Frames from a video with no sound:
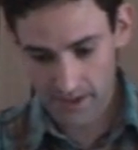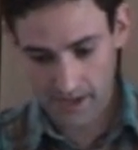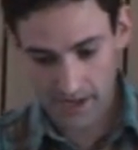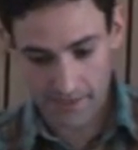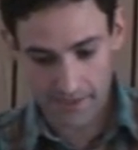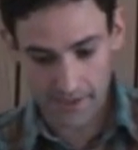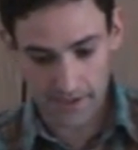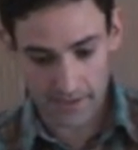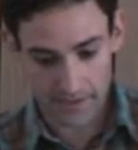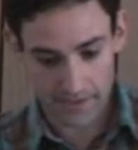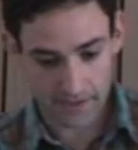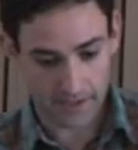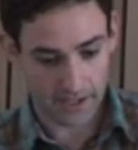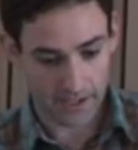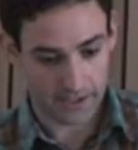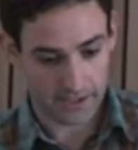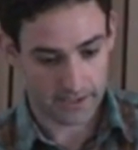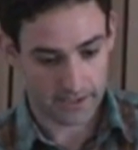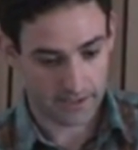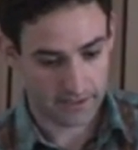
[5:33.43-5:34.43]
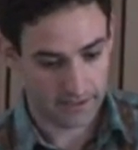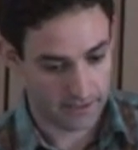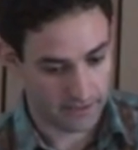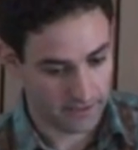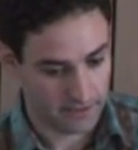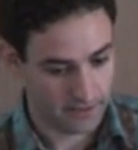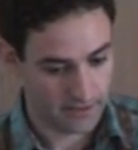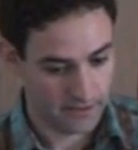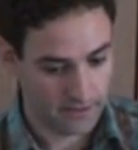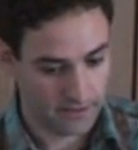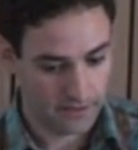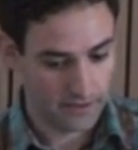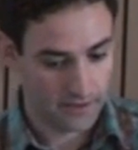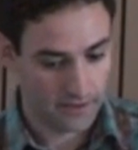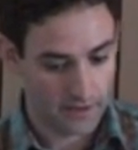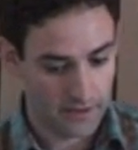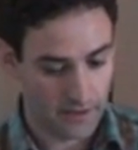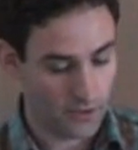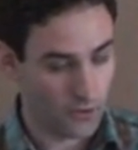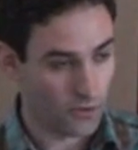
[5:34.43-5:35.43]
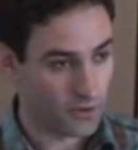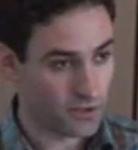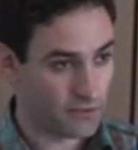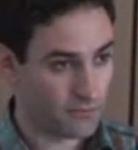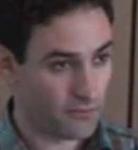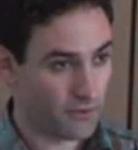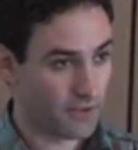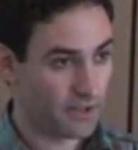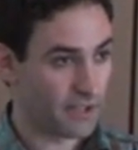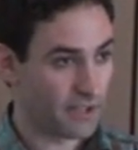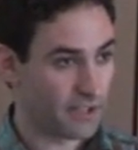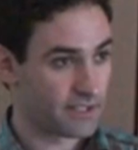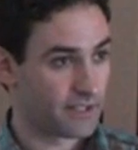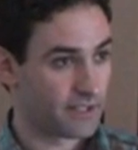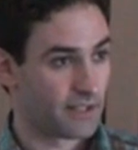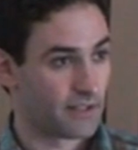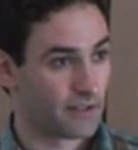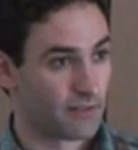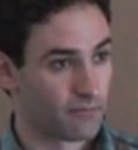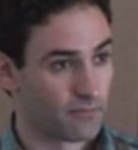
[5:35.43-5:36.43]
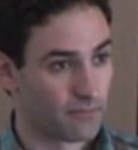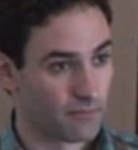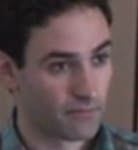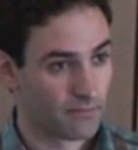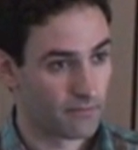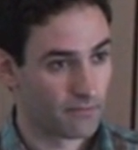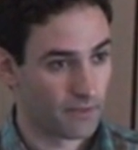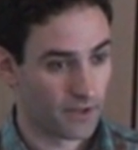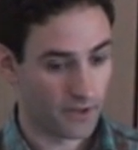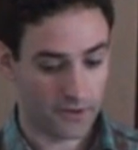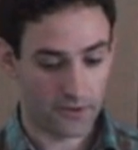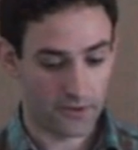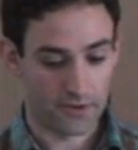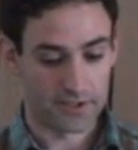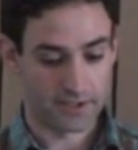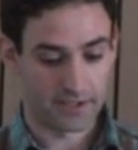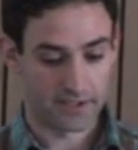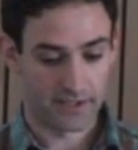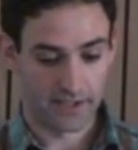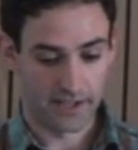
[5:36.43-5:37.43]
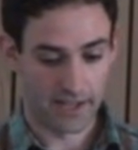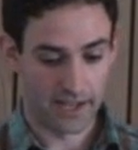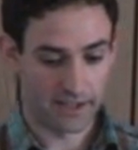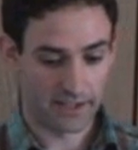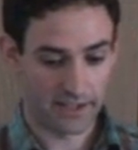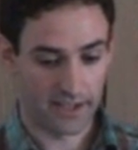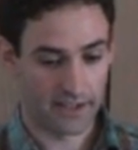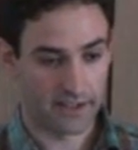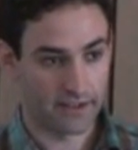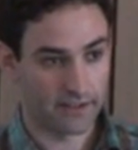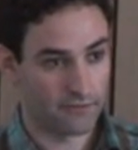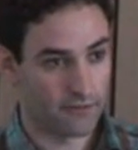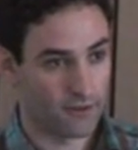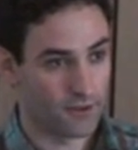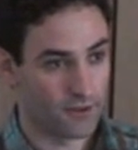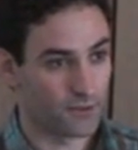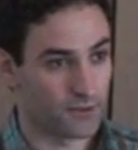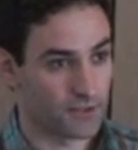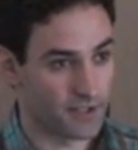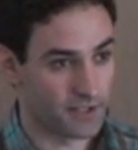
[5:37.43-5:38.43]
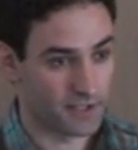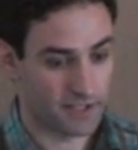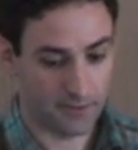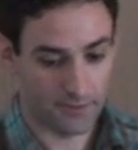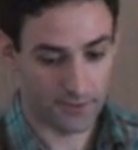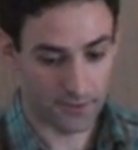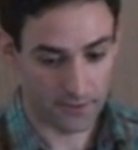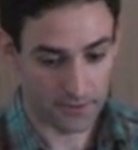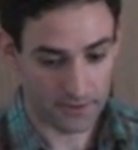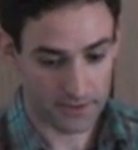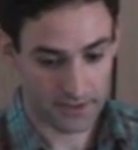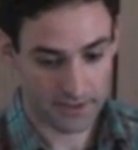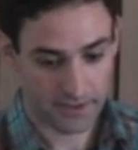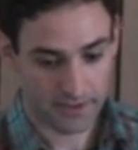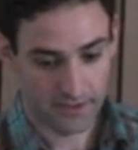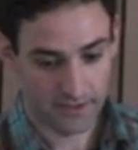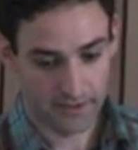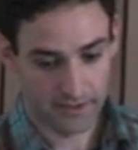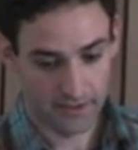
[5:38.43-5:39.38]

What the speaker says: And then the auction for the next item occurs. And again, it follows the same rules.